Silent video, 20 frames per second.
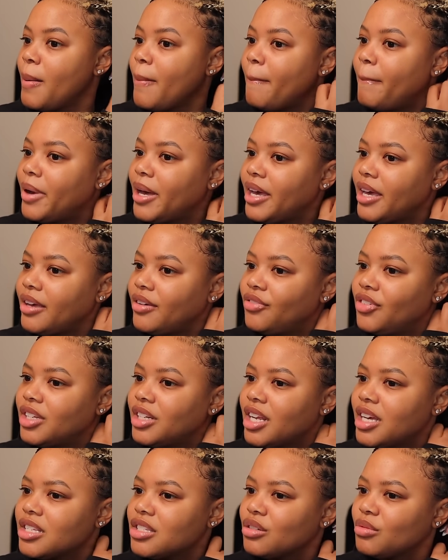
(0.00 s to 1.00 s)
But if it
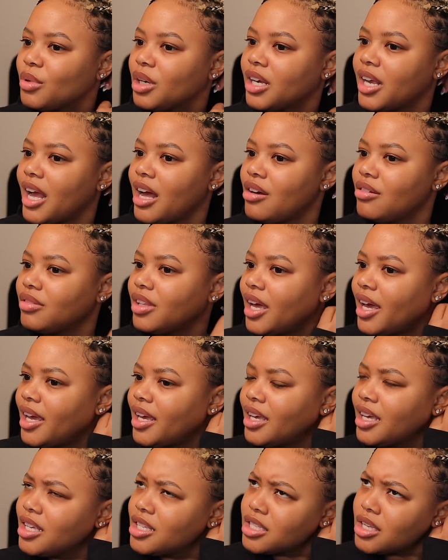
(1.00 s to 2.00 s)
doesn't work out,
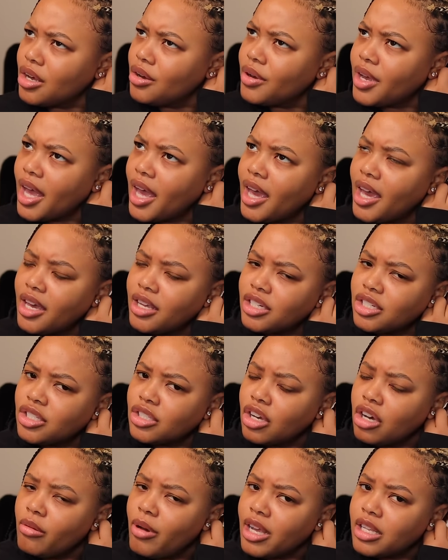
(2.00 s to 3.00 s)
like, it's okay,
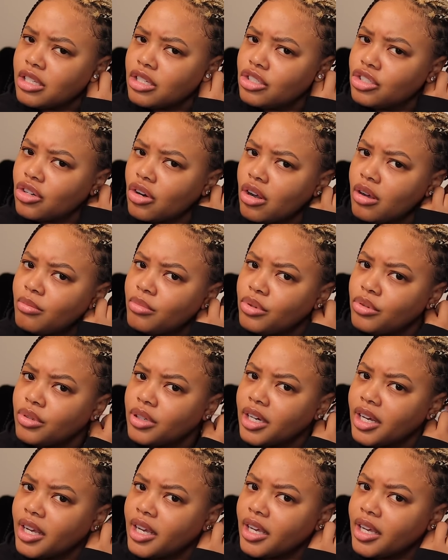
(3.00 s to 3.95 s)
just go back to the drawing board.